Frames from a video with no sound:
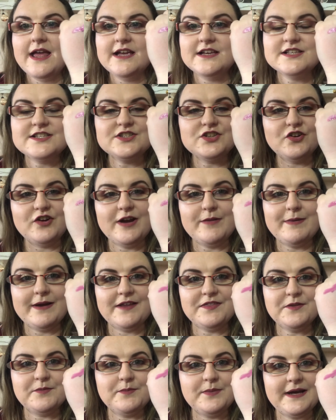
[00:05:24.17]
Sorry
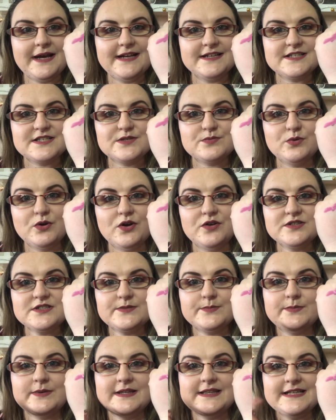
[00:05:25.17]
about the bad
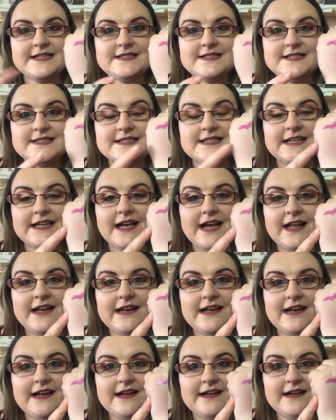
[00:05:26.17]
swatch, but this is the
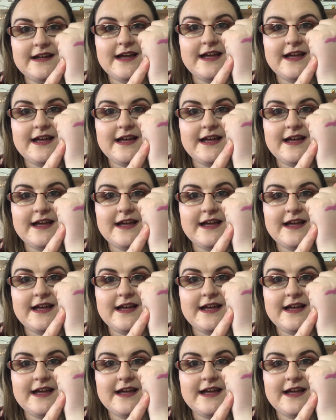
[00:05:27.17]
colour.